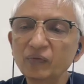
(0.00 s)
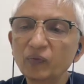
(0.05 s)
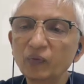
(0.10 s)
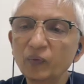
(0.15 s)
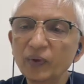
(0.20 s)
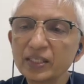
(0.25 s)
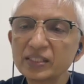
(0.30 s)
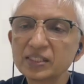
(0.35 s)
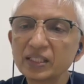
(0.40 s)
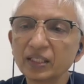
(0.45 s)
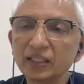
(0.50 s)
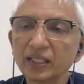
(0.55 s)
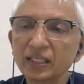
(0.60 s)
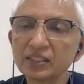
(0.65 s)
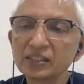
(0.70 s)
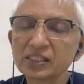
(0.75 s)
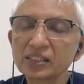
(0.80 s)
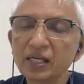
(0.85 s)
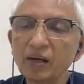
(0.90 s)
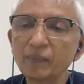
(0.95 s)
vessel that
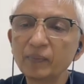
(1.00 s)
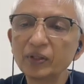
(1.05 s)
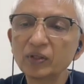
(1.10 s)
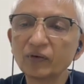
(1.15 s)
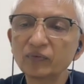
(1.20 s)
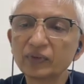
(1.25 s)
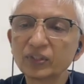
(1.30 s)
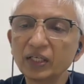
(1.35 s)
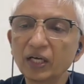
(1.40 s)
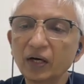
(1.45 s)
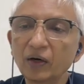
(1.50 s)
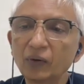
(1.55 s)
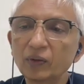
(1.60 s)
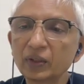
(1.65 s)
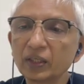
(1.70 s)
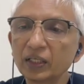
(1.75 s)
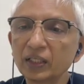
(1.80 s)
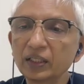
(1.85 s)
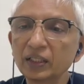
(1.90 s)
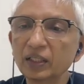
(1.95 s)
is coming off the
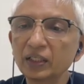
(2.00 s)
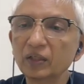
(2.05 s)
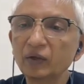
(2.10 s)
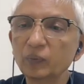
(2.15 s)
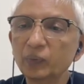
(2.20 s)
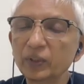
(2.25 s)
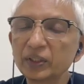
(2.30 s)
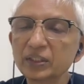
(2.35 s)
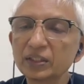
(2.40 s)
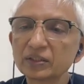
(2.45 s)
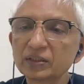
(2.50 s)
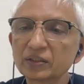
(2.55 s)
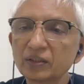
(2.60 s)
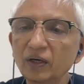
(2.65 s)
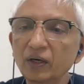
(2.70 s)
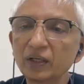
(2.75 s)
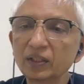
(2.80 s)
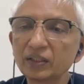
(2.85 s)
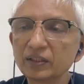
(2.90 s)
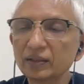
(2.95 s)
aorta which has
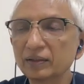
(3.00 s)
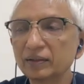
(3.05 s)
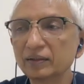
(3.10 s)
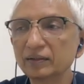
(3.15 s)
got